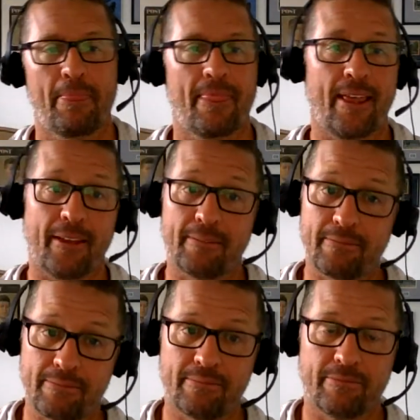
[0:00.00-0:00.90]
And
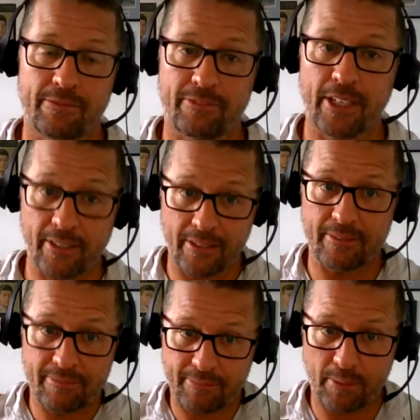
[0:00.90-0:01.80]
frankly,
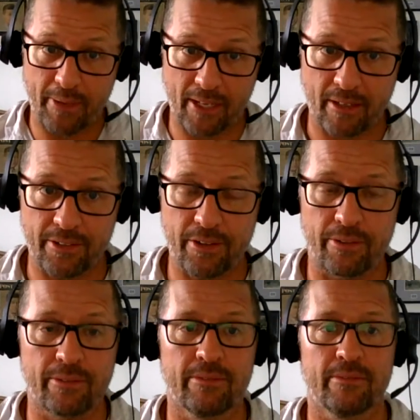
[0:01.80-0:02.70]
put it back on
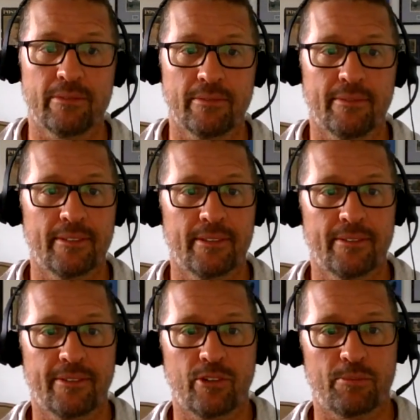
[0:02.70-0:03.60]
you,
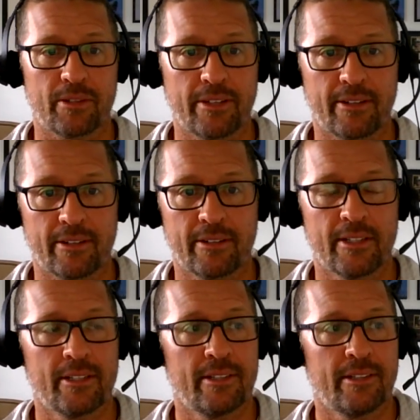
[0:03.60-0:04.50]
corporate leader.
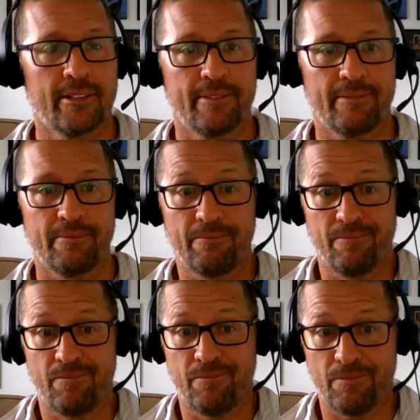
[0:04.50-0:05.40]

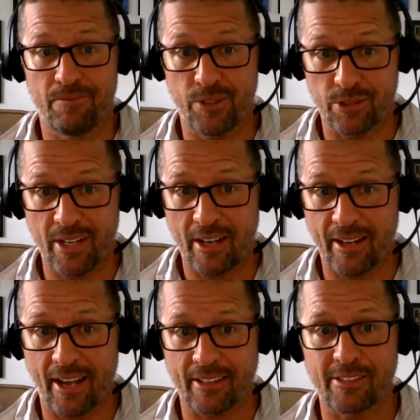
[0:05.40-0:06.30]
You're not
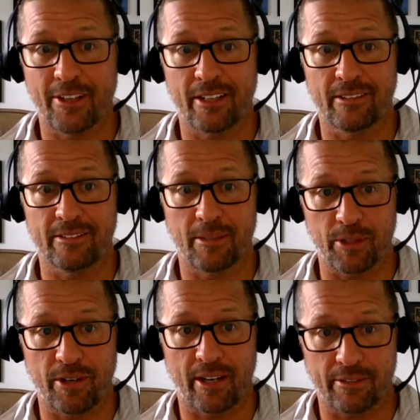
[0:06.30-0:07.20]
activating
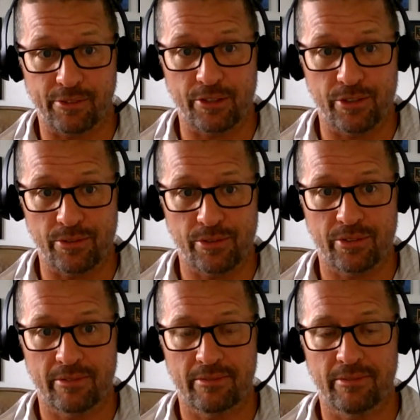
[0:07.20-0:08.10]
democratic virtues.
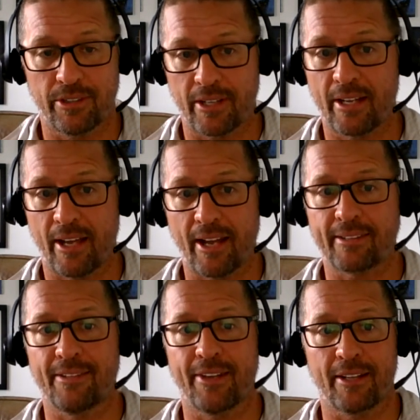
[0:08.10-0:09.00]
You're not
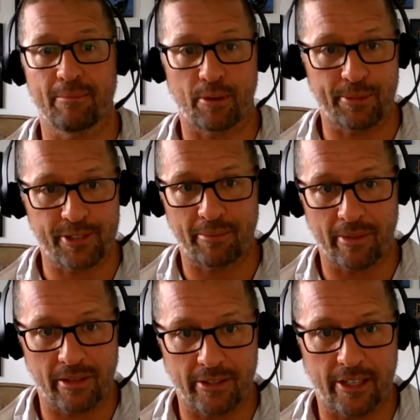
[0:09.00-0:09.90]
activating purpose and
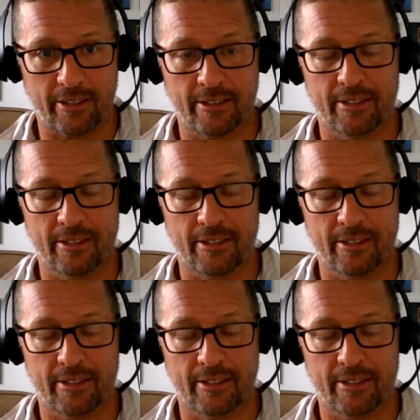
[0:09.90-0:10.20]
belonging.